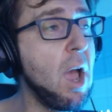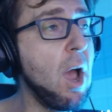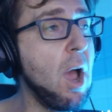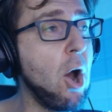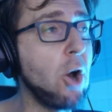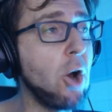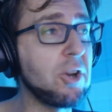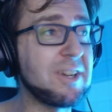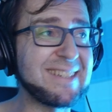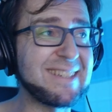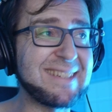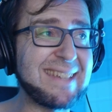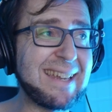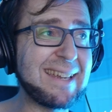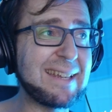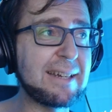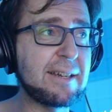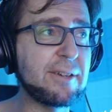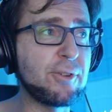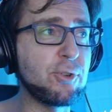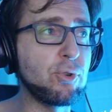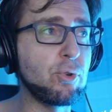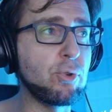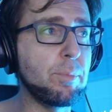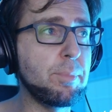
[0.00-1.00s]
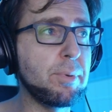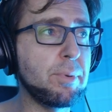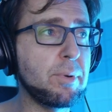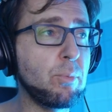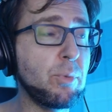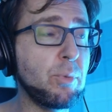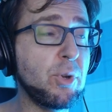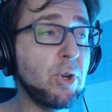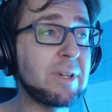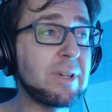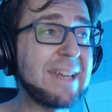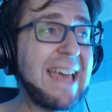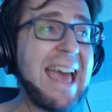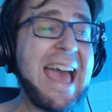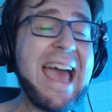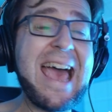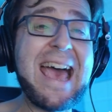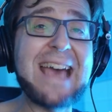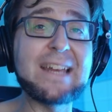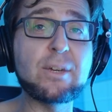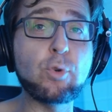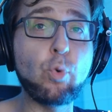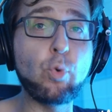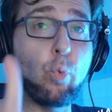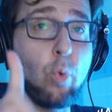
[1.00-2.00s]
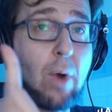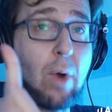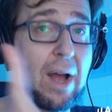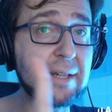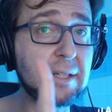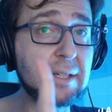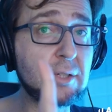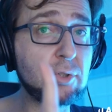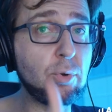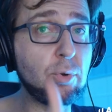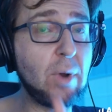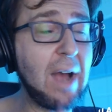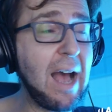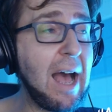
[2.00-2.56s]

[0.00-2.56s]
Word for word: On the second loop, we're going to add 1 to